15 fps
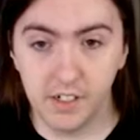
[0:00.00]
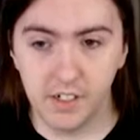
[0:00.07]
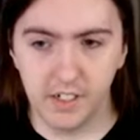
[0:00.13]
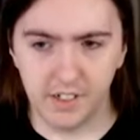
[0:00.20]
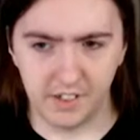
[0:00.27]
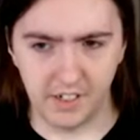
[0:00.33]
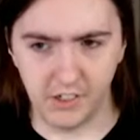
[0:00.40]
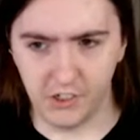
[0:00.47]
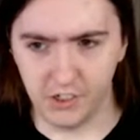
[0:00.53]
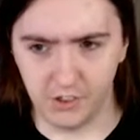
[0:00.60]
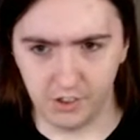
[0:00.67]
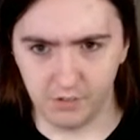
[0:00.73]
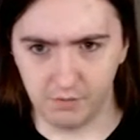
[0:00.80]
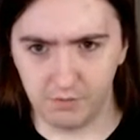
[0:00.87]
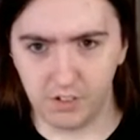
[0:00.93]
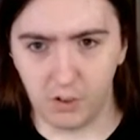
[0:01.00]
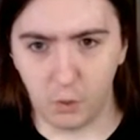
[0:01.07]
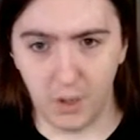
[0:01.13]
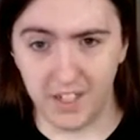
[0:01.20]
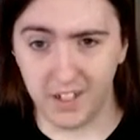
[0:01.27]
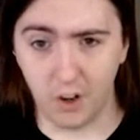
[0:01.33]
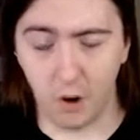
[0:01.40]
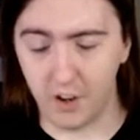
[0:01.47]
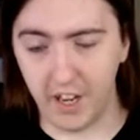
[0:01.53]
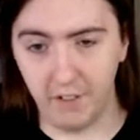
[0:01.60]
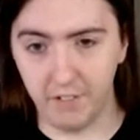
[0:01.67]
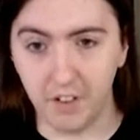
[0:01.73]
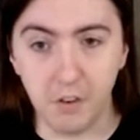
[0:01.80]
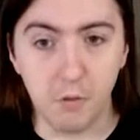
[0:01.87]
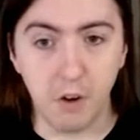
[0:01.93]
It's actually sort of quite cocky with
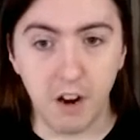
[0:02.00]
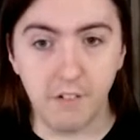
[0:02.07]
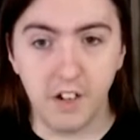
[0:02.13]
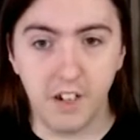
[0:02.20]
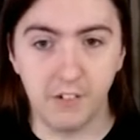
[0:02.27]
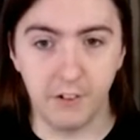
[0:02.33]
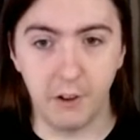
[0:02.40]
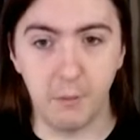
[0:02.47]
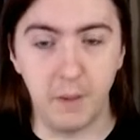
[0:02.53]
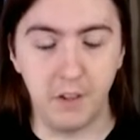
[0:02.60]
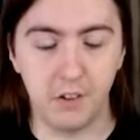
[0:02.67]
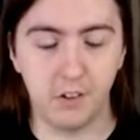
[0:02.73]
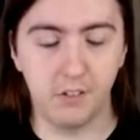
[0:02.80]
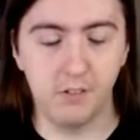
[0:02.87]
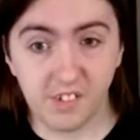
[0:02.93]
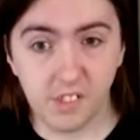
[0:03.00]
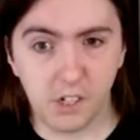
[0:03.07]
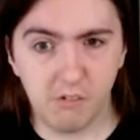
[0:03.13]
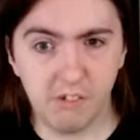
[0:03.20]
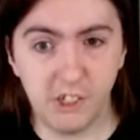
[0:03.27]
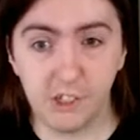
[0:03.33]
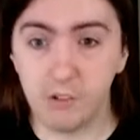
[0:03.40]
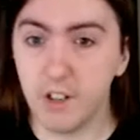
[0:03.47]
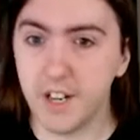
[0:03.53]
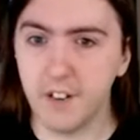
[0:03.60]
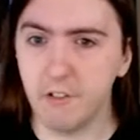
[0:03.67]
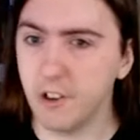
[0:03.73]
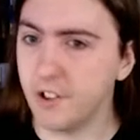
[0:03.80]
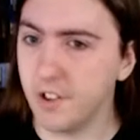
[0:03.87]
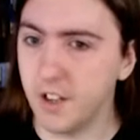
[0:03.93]
his pistol, which is quite
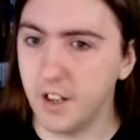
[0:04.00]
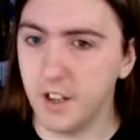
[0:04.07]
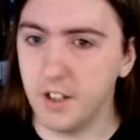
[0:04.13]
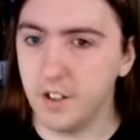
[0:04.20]
interesting. Yeah,